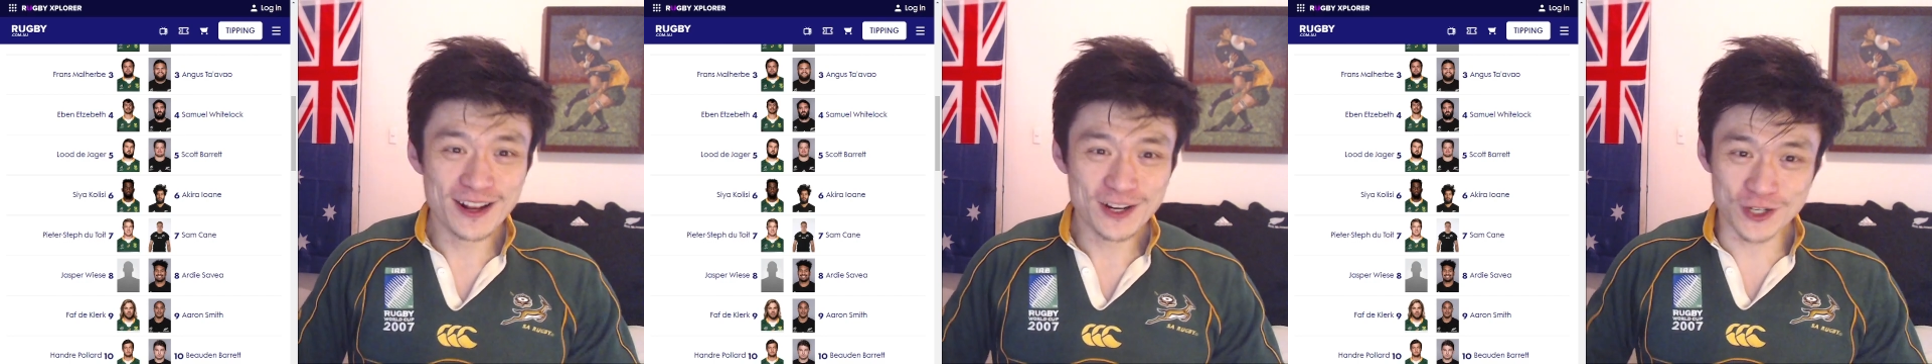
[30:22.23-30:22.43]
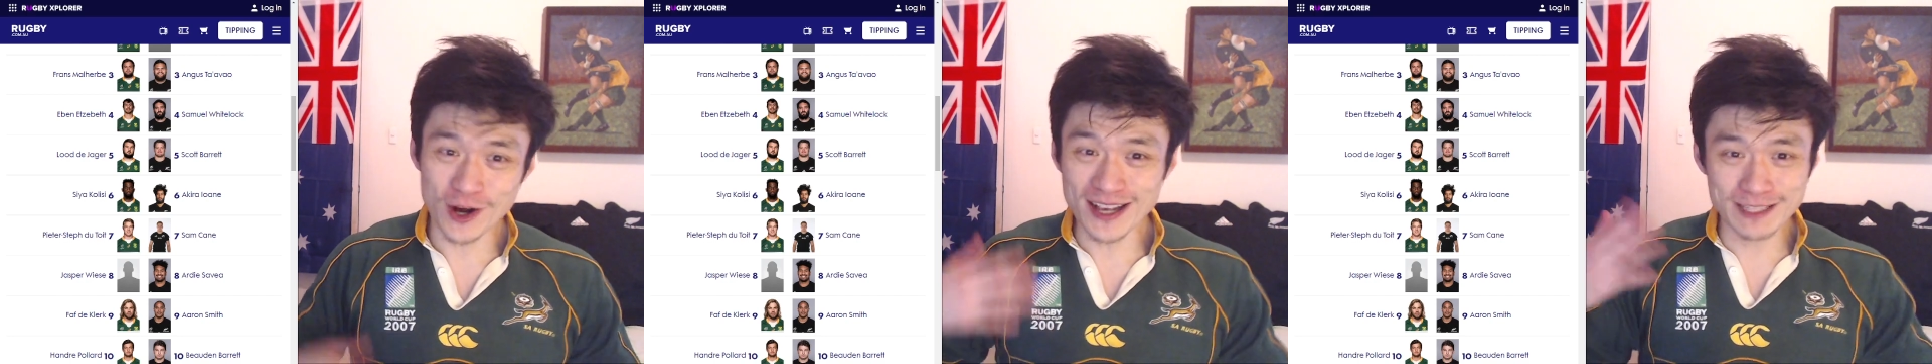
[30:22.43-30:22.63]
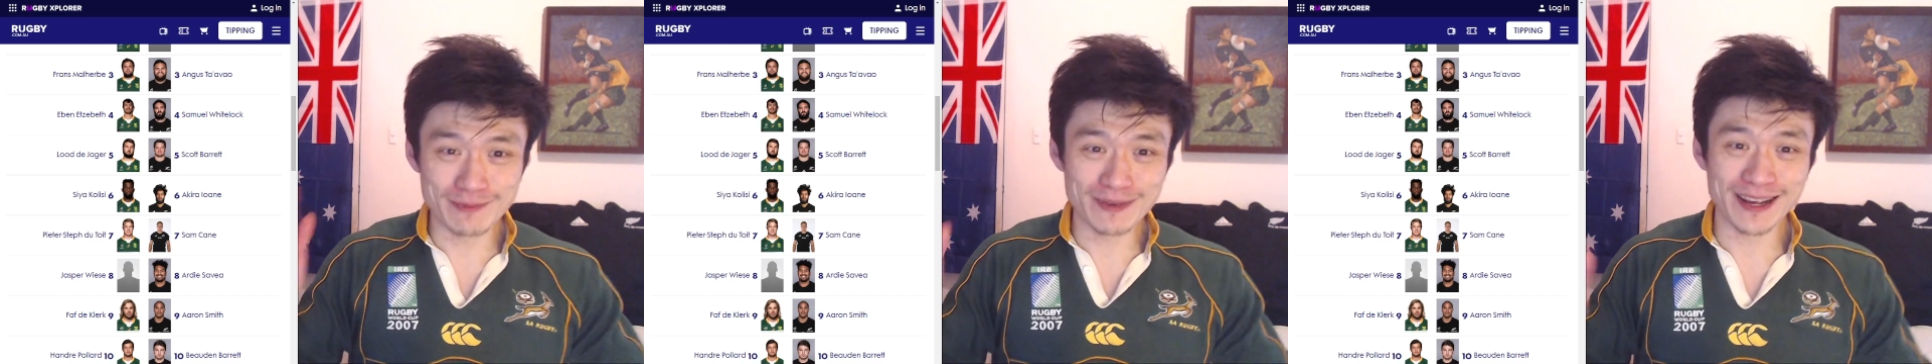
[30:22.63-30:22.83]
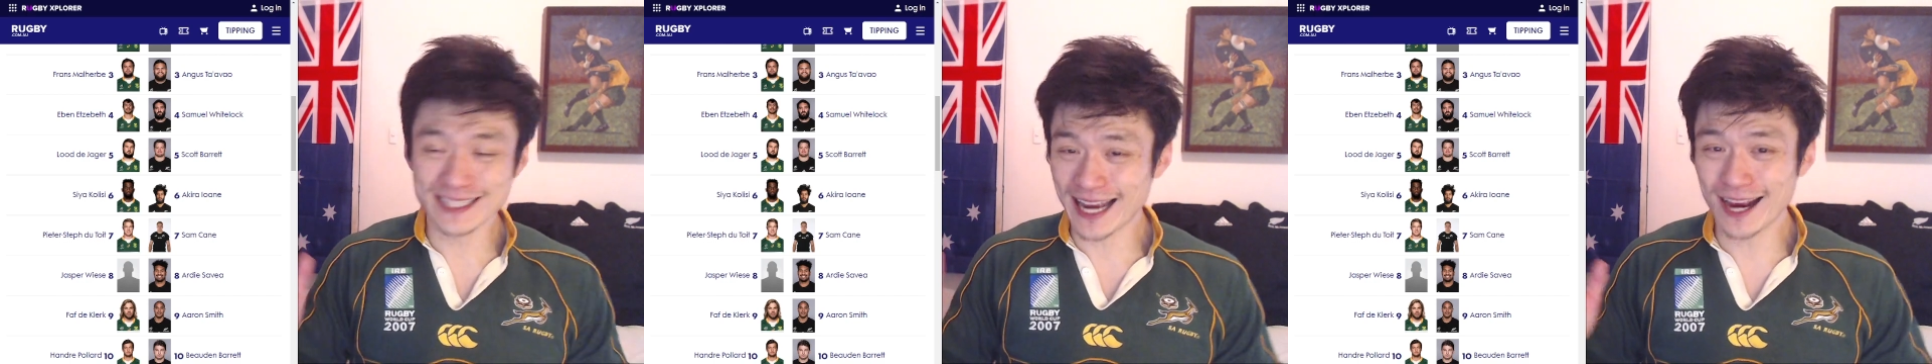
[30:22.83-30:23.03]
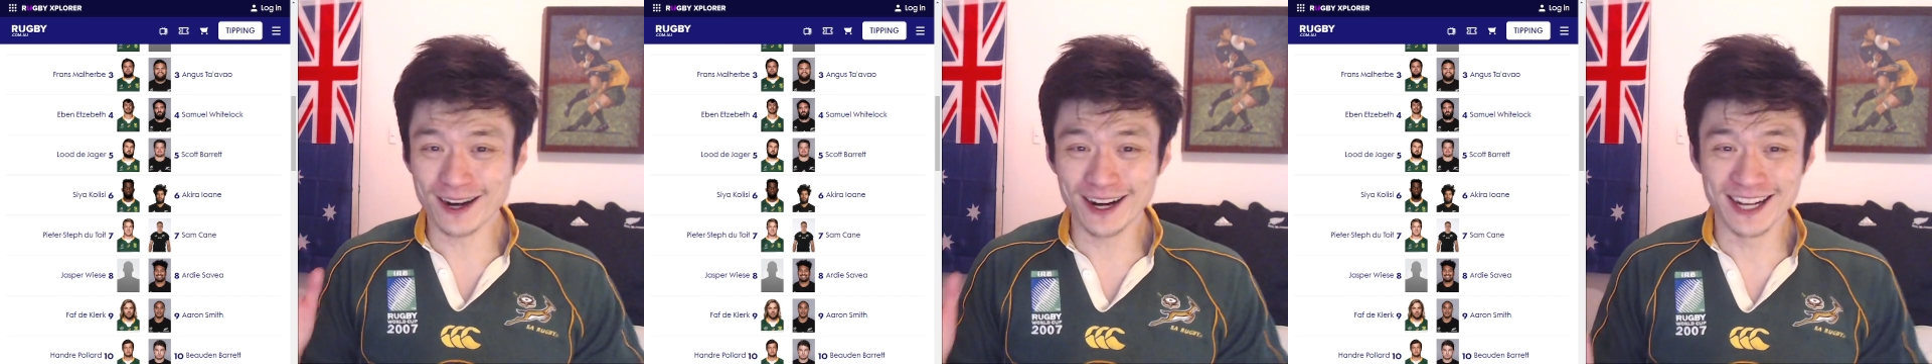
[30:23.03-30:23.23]
tries to make a
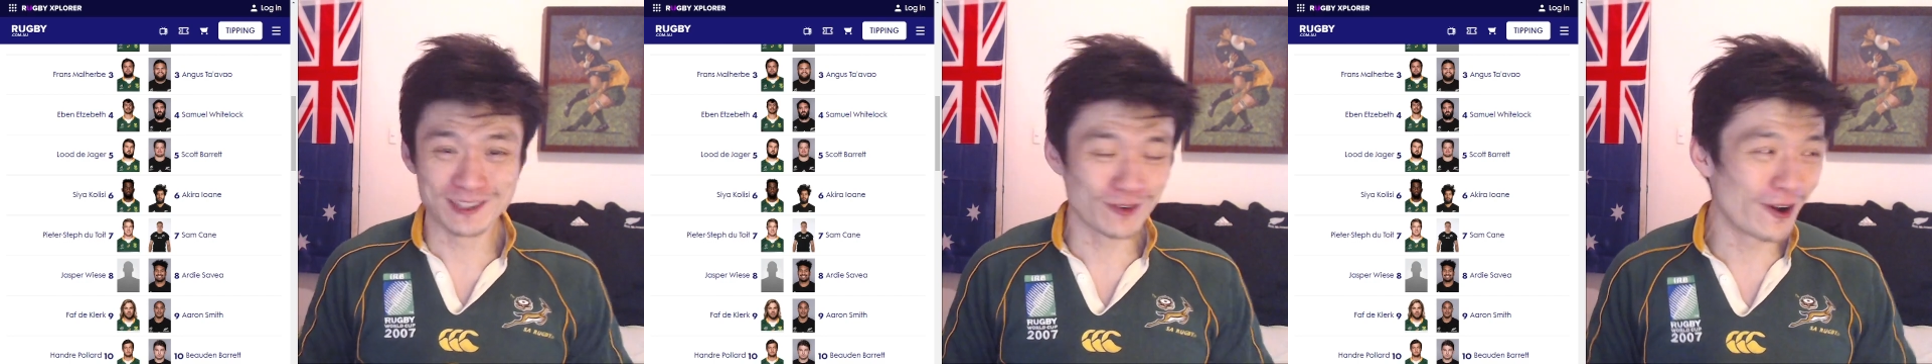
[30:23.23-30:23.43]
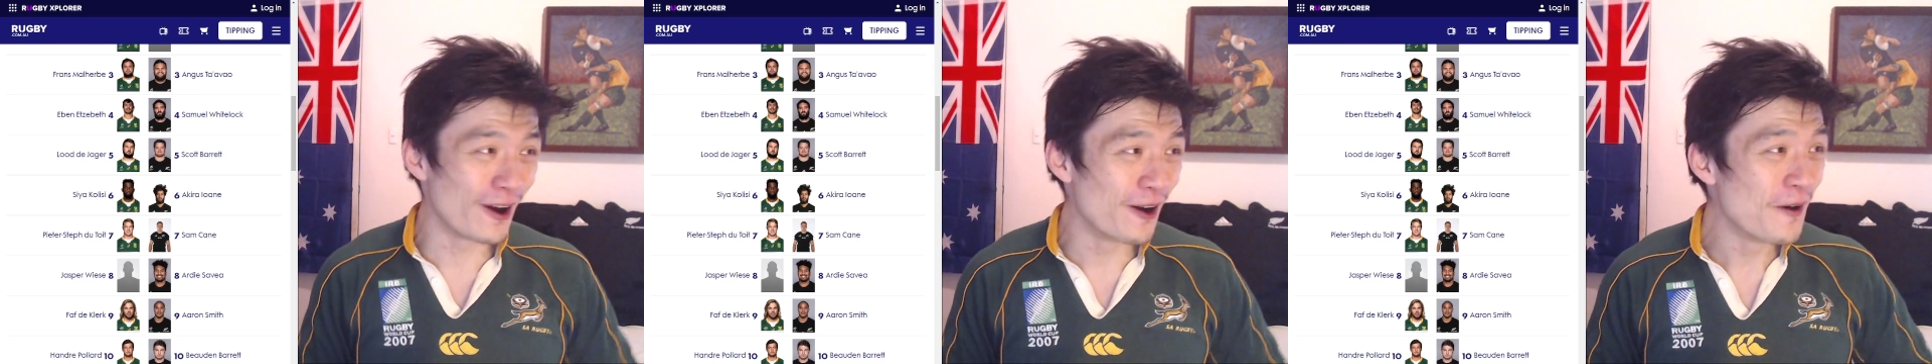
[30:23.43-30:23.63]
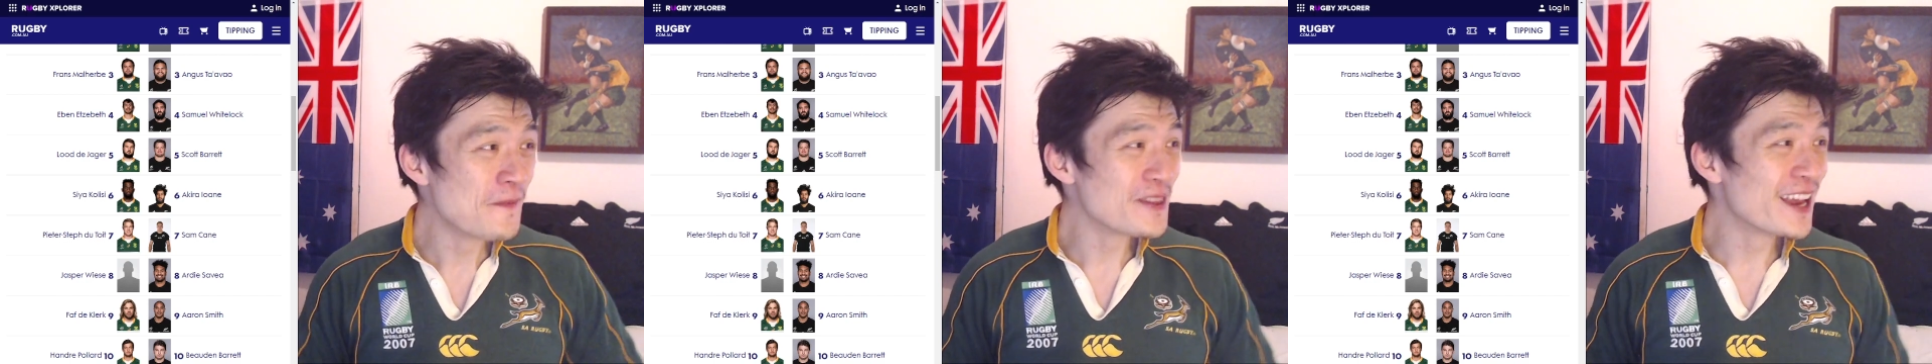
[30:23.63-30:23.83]
tackle as well.